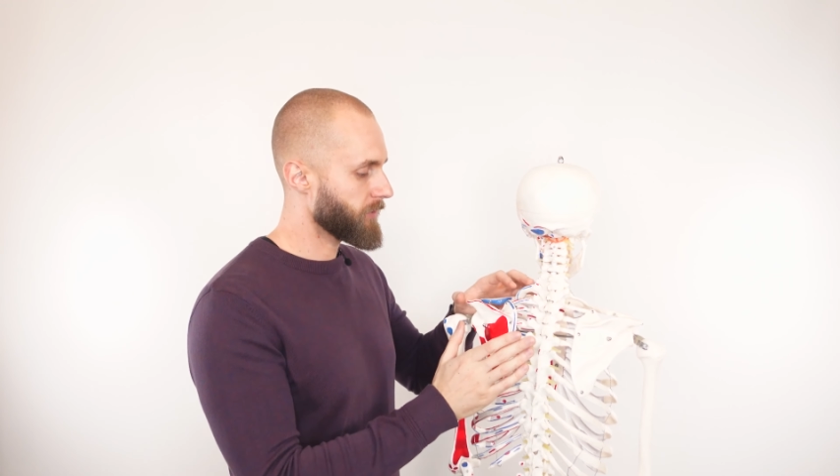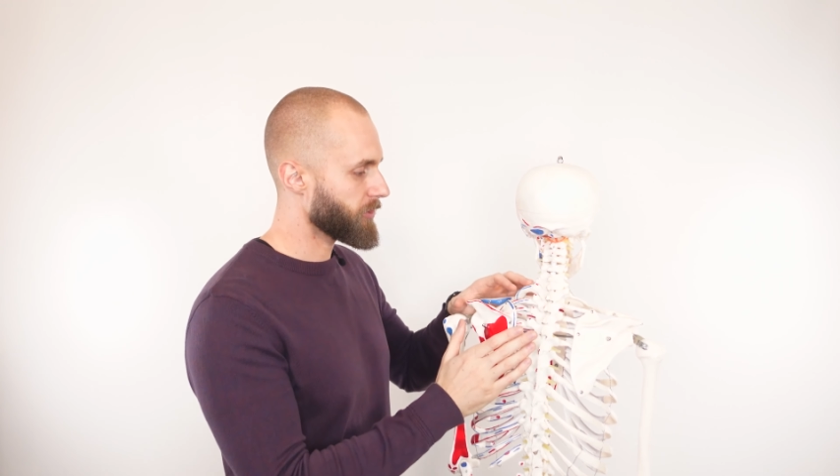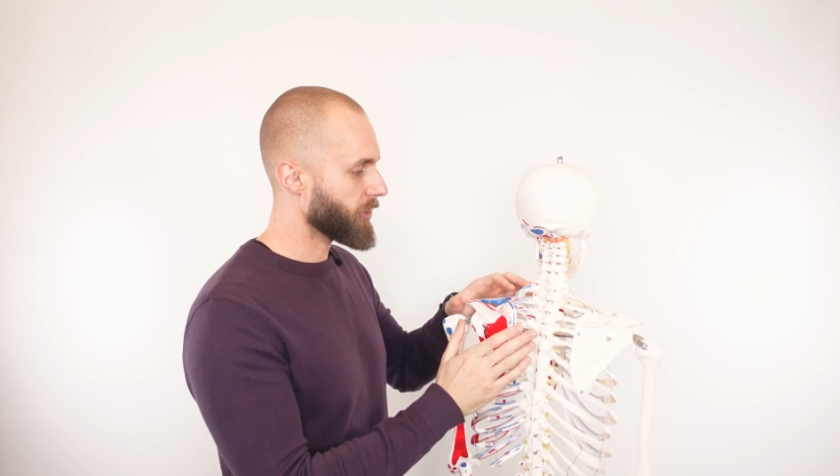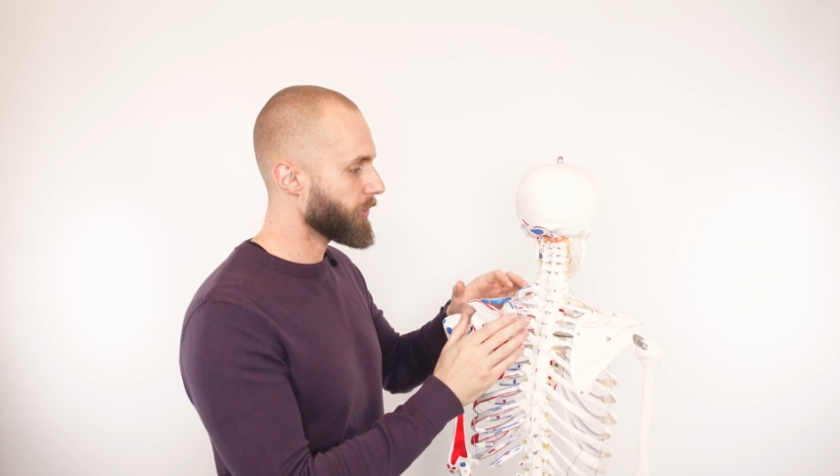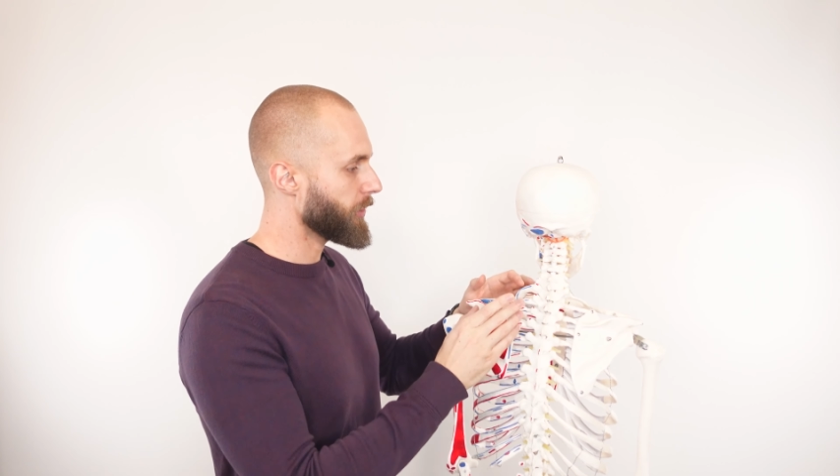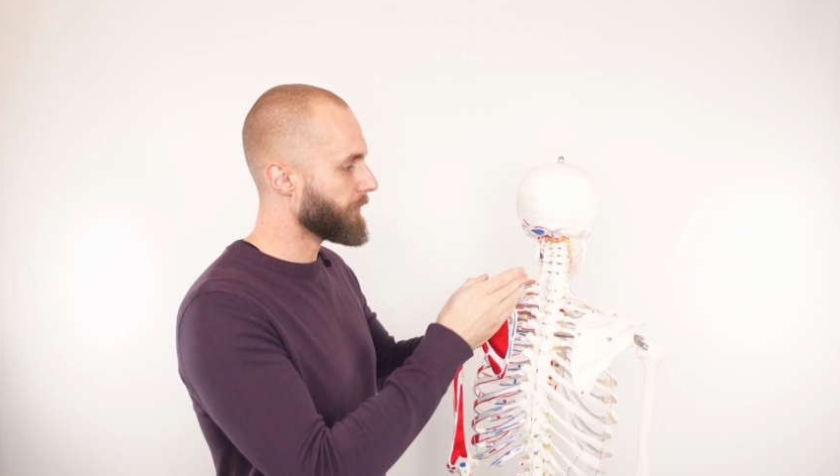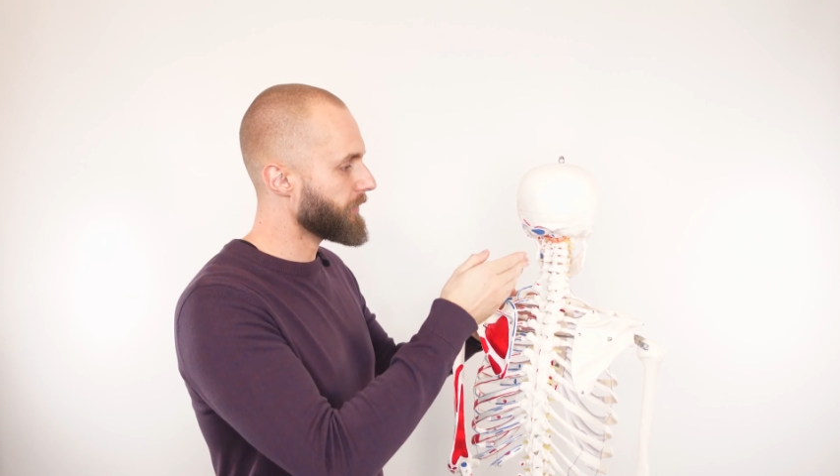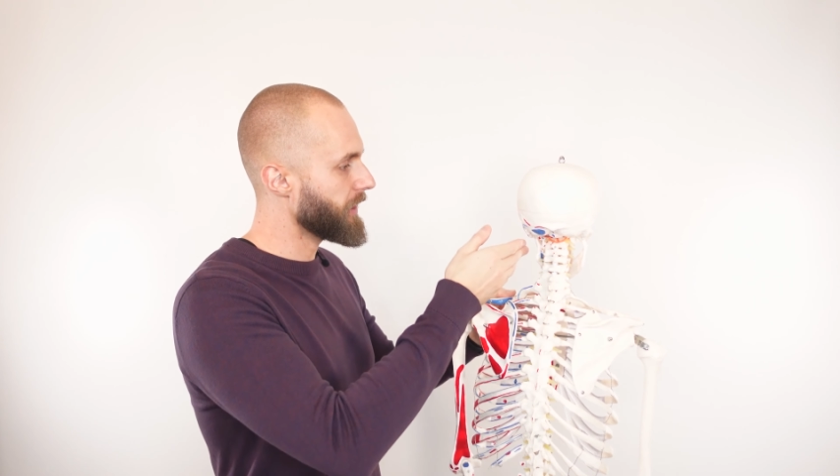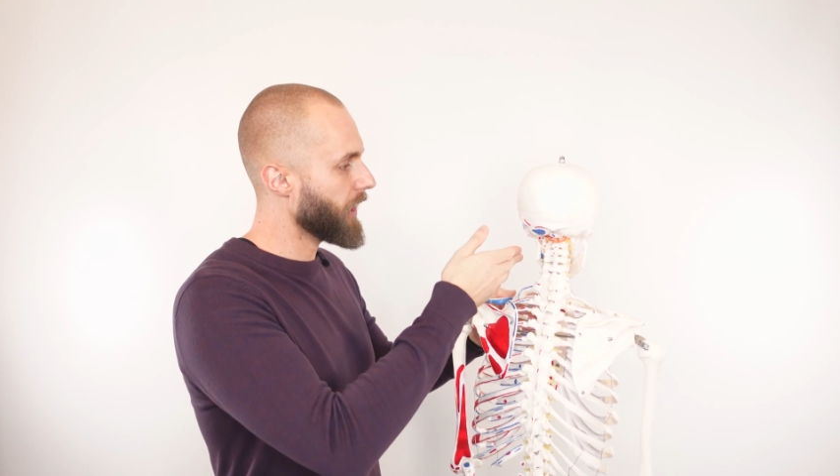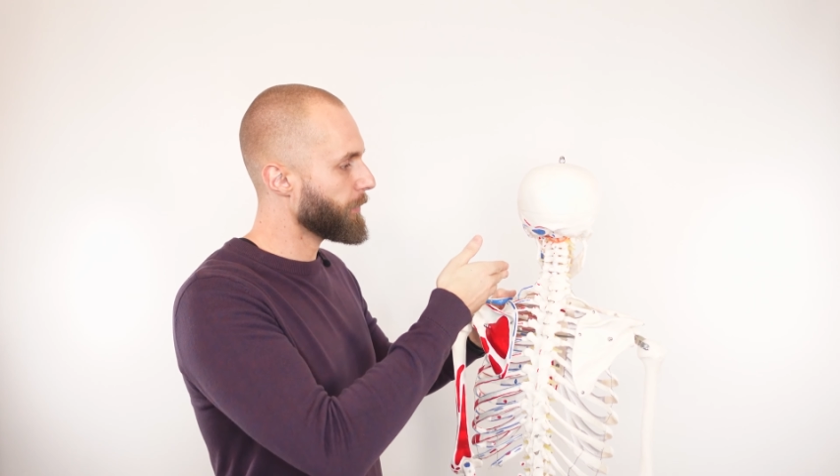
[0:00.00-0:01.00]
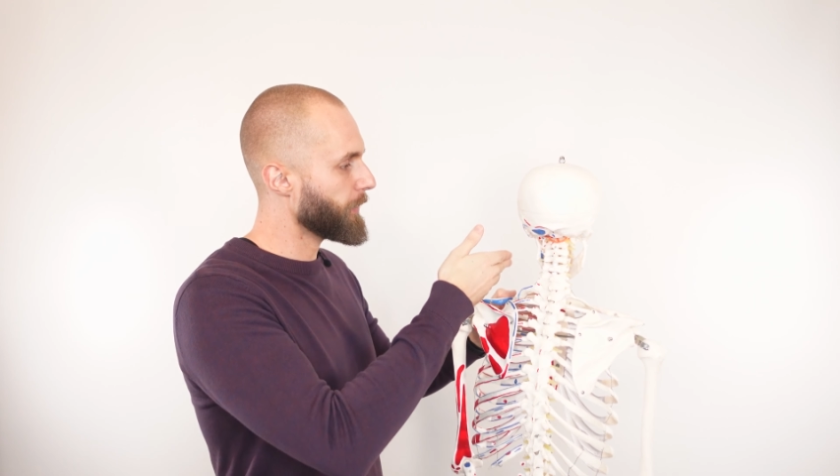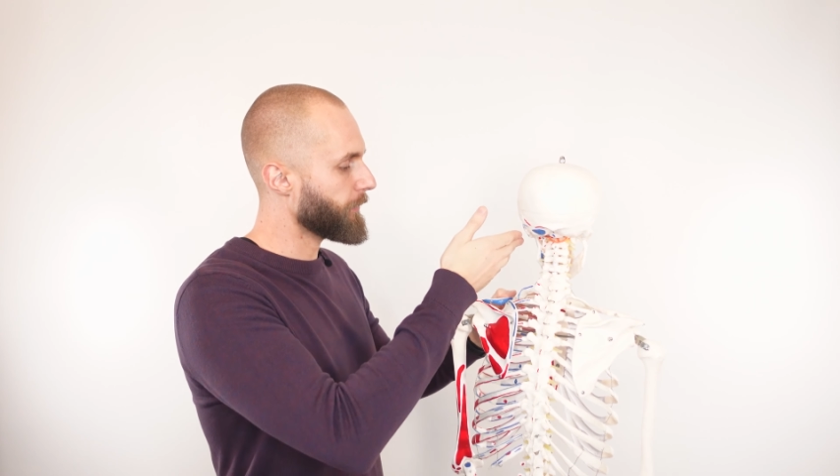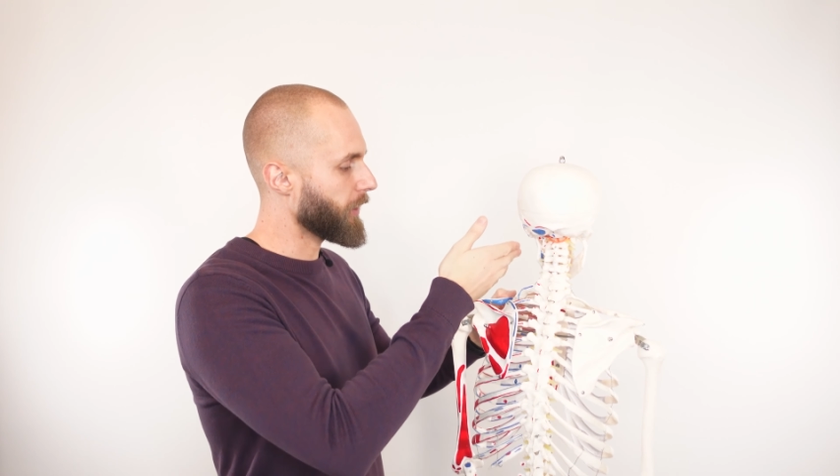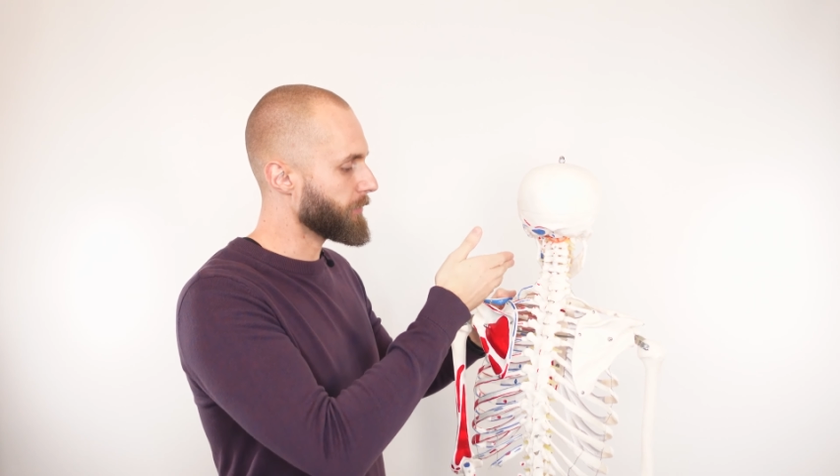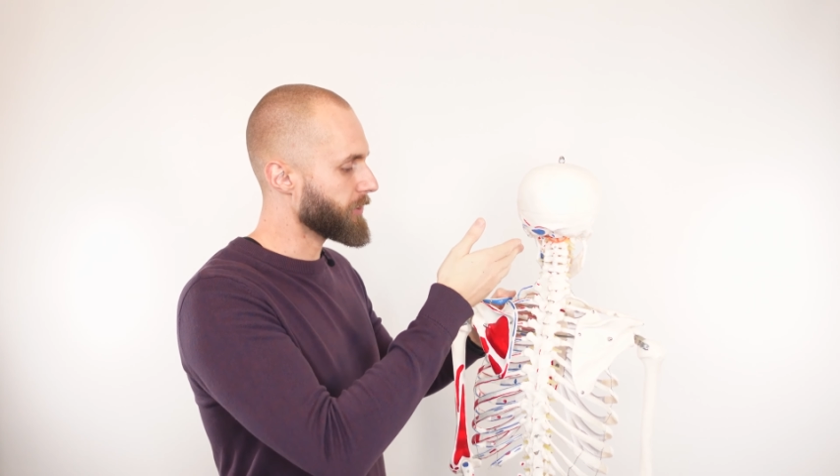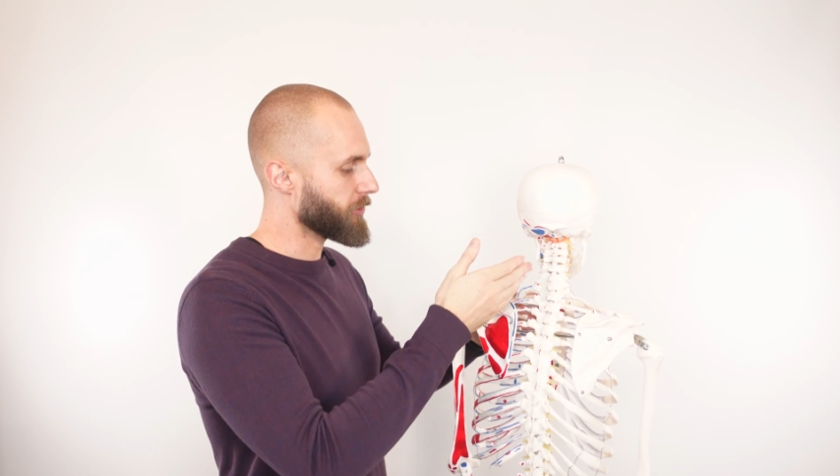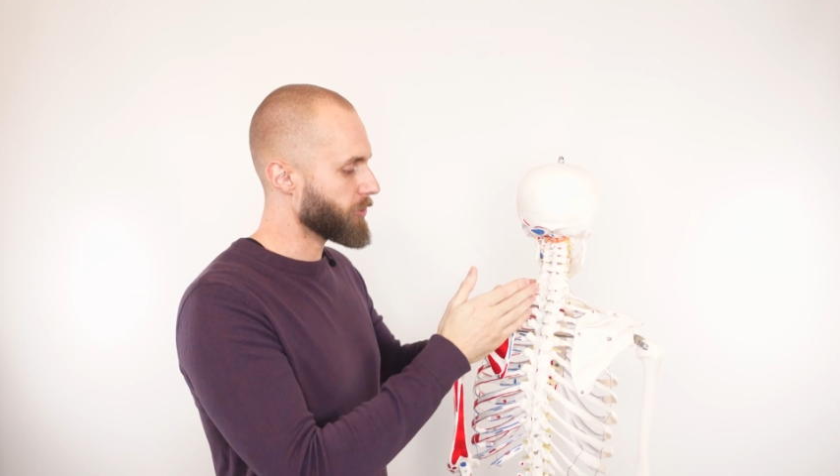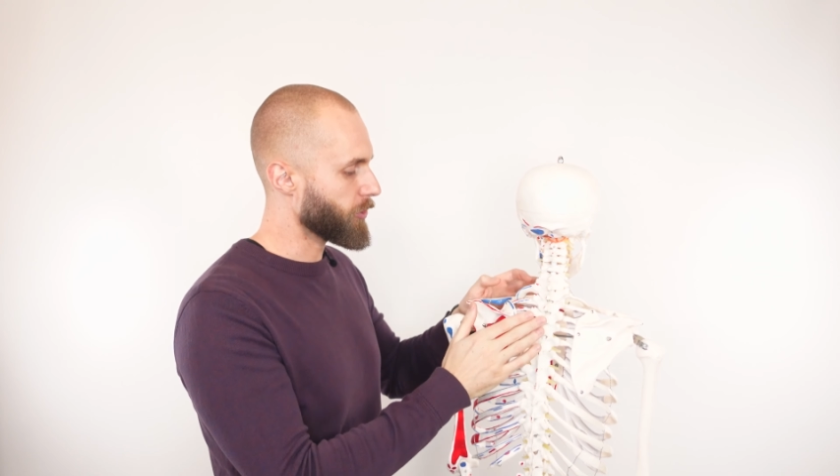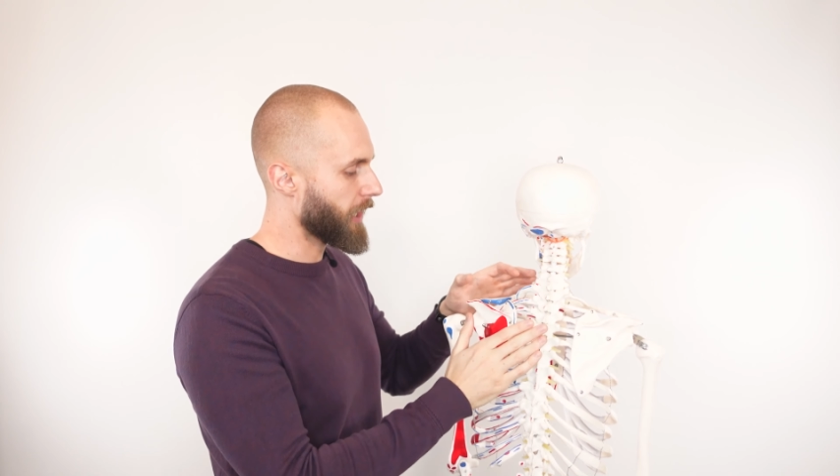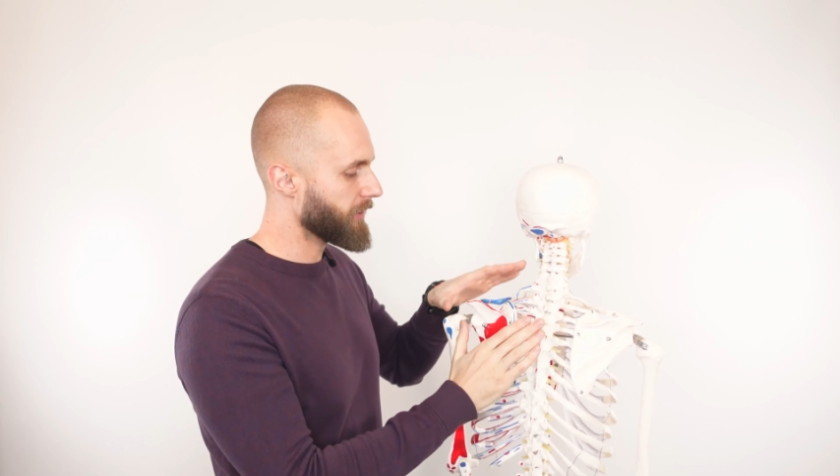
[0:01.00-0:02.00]
So if the upper fibers
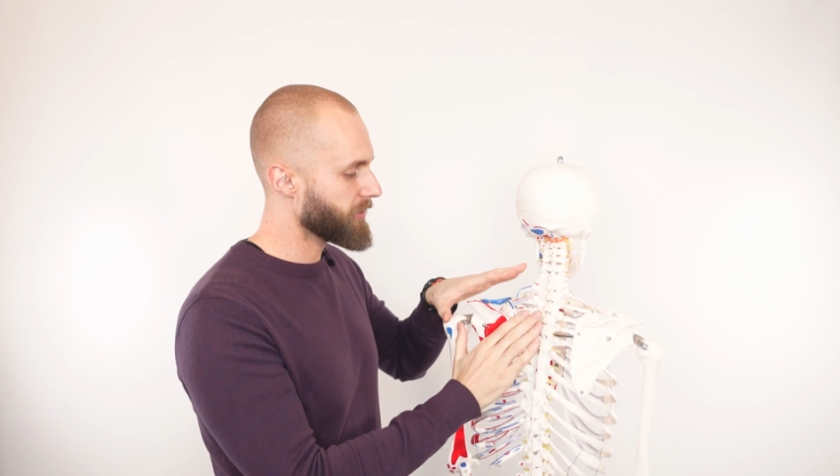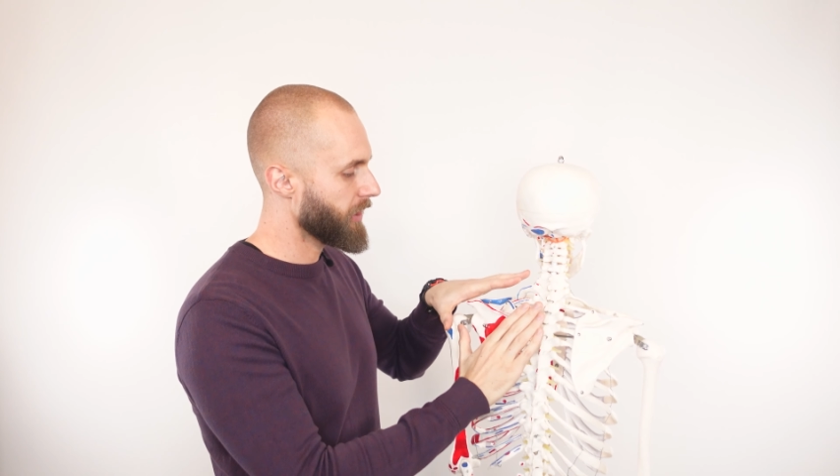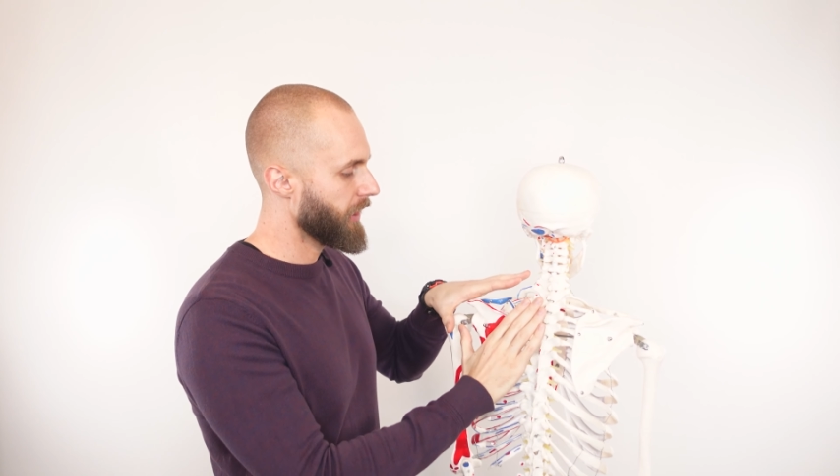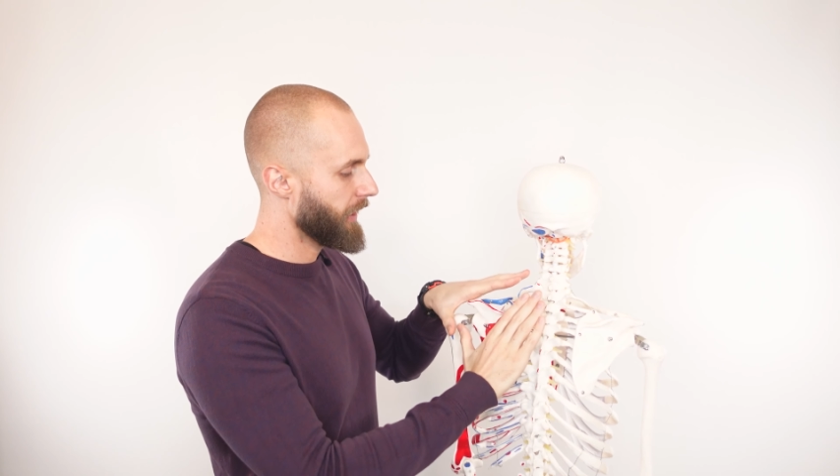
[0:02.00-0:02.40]
contract,